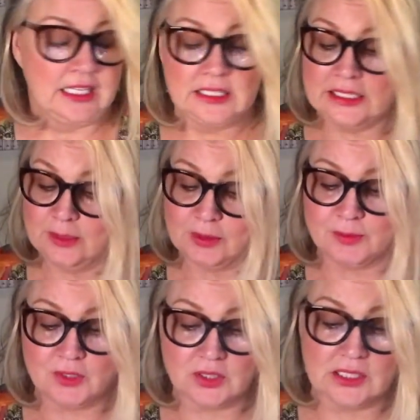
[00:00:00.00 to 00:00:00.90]
Libra,
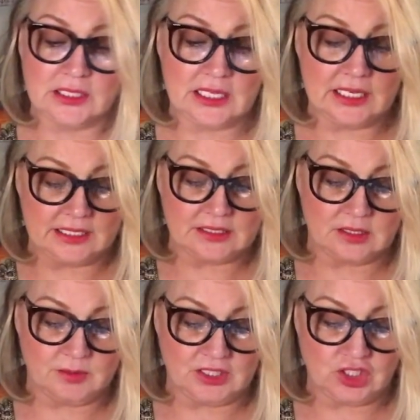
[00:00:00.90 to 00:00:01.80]
I'm not going to lie, it's
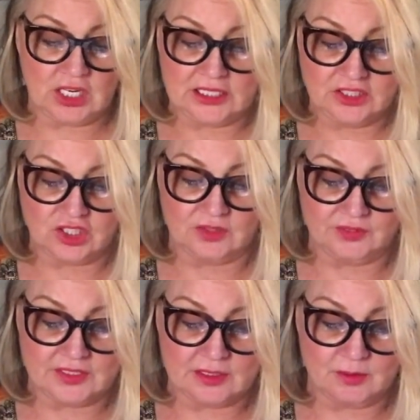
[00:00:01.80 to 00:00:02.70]
going to be a challenging
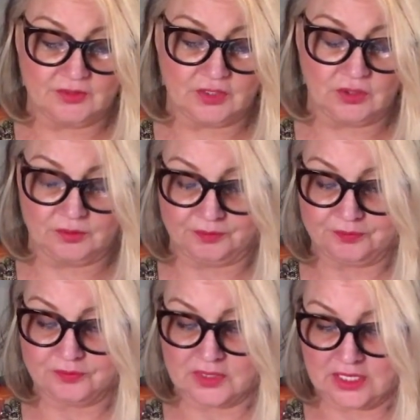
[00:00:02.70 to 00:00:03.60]
for some of you.
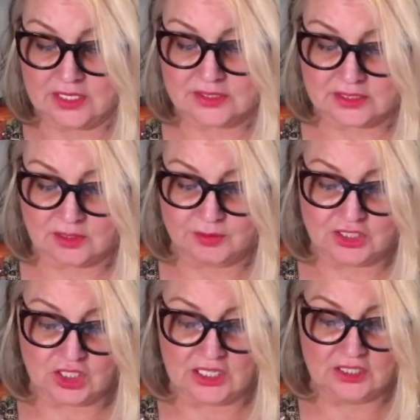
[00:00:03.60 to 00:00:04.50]
It's going to be
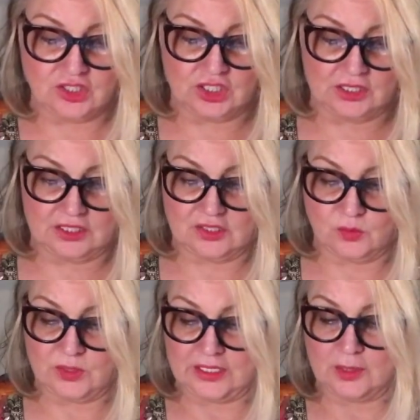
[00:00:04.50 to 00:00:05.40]
challenging this
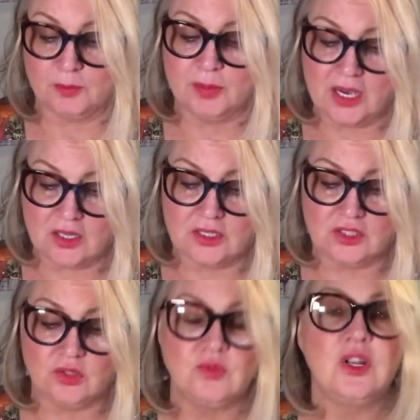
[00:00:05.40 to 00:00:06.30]
week, but
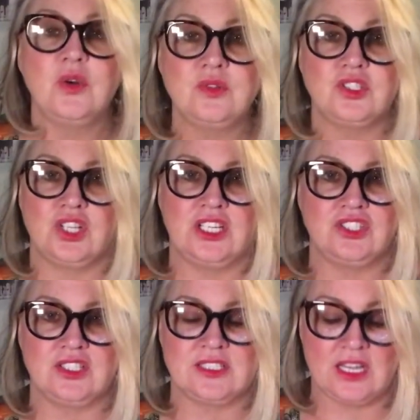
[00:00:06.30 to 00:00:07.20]
you know the change
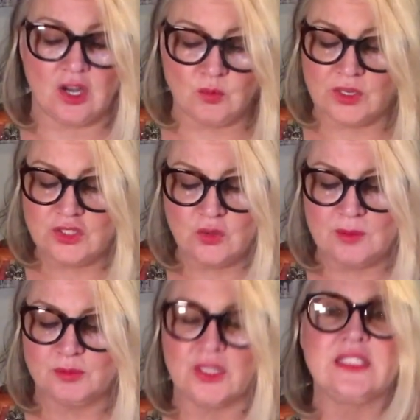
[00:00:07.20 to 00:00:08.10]
is there. And when you
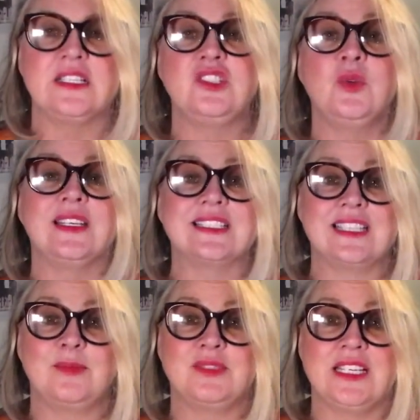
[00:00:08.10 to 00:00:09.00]
embrace it and you
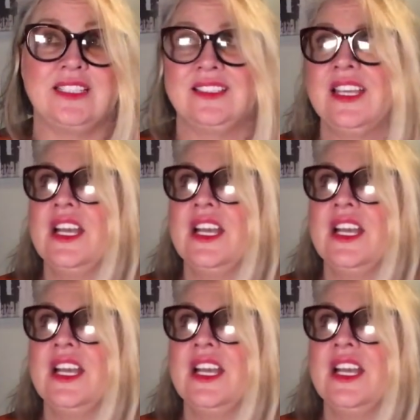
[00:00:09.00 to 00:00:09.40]
accept it,